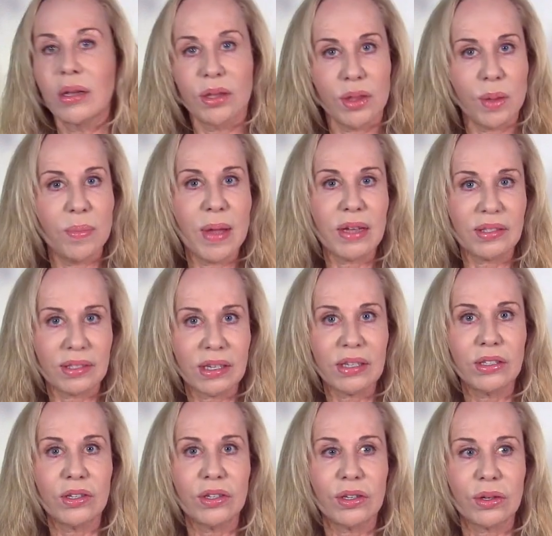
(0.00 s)
the best
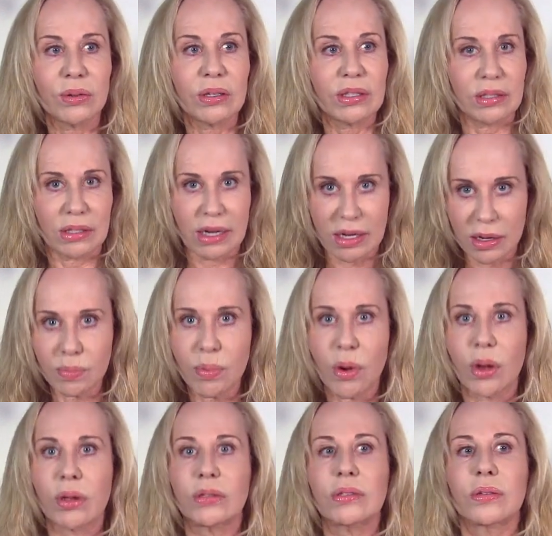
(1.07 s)
thing to do is take a
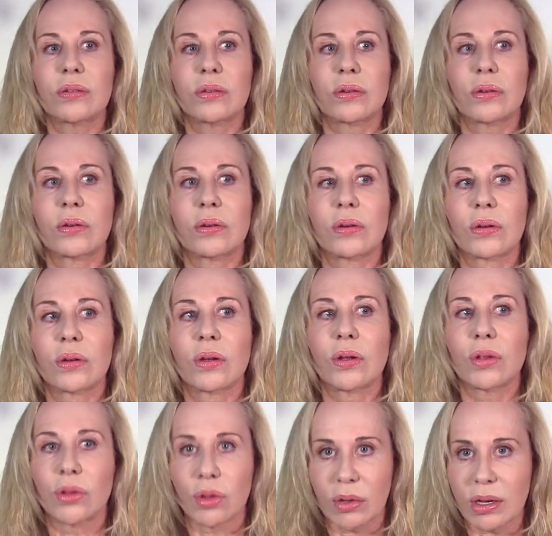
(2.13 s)
pause,
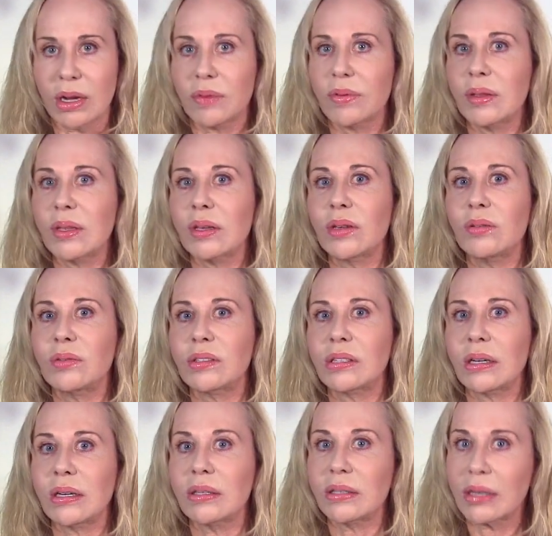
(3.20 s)
Look at everything you've
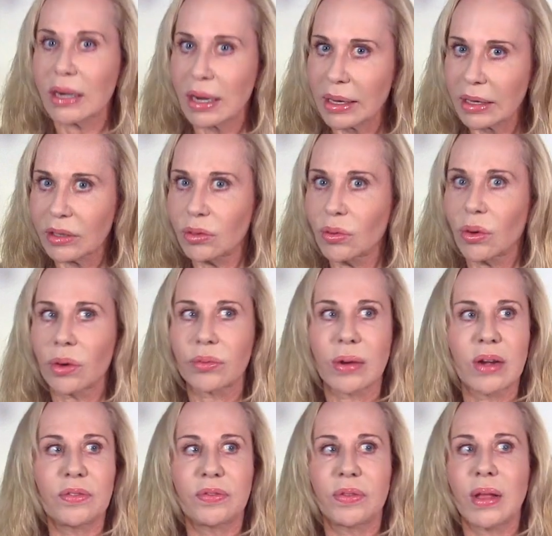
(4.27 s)
seen. Did I ignore
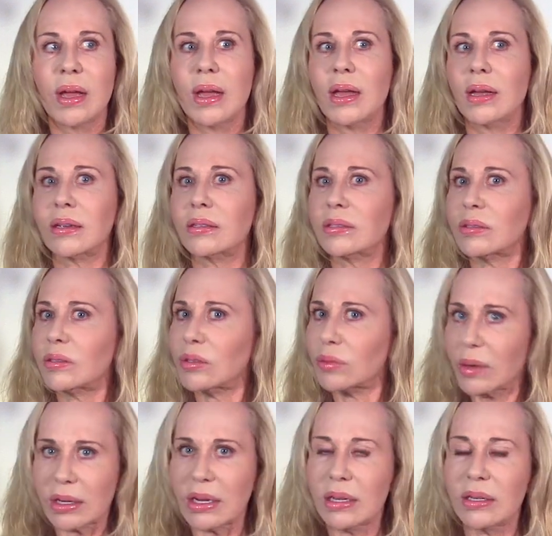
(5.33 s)
red flags? Do
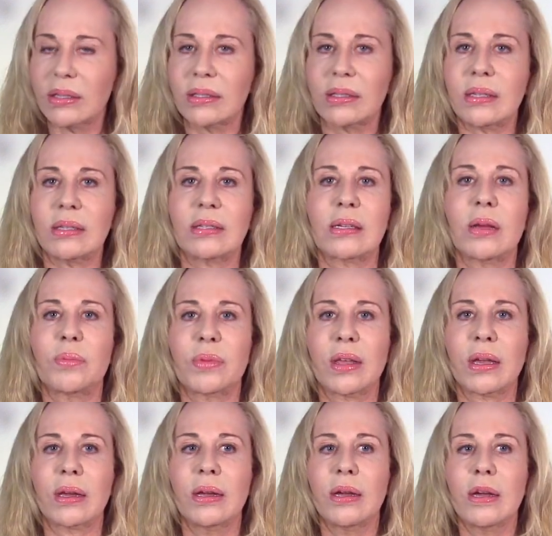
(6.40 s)
I need to see
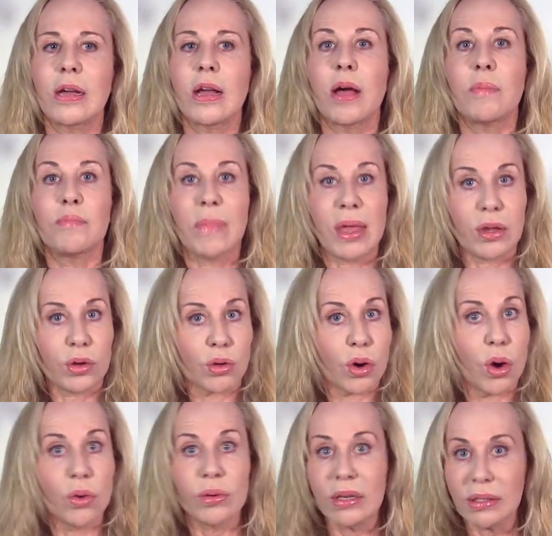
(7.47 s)
something? Make your
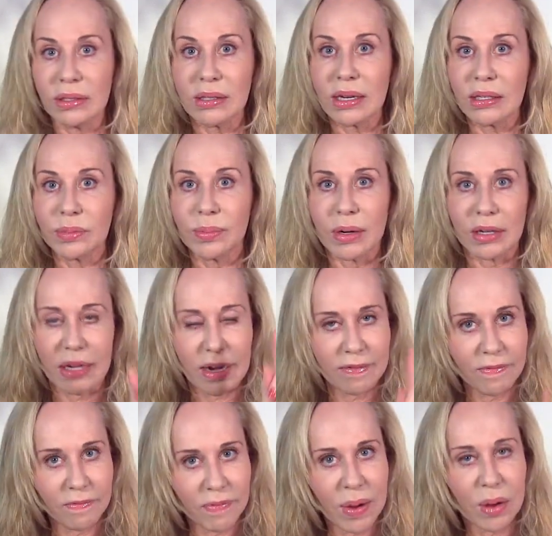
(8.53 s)
own assessment. Get
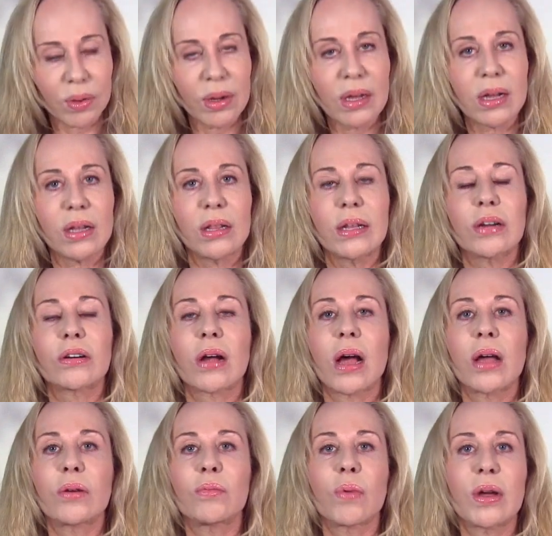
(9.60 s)
very clear
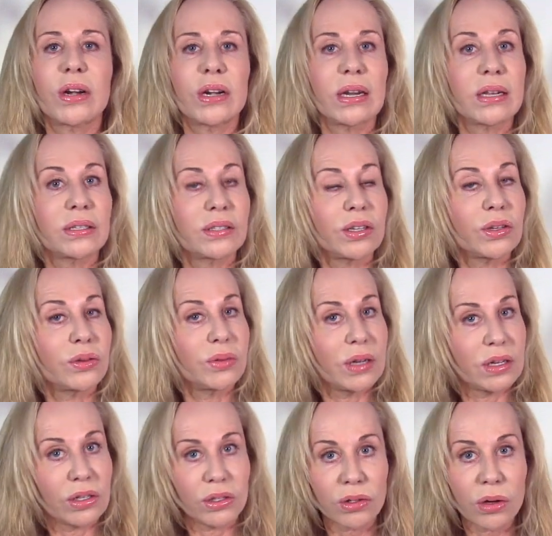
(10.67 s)
on what it is that you
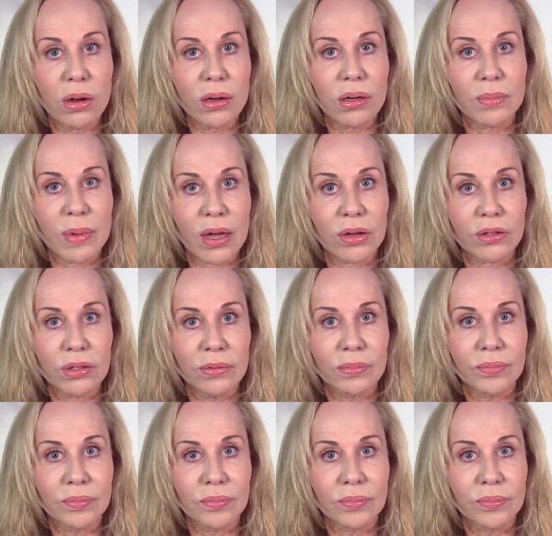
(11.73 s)
need to talk about.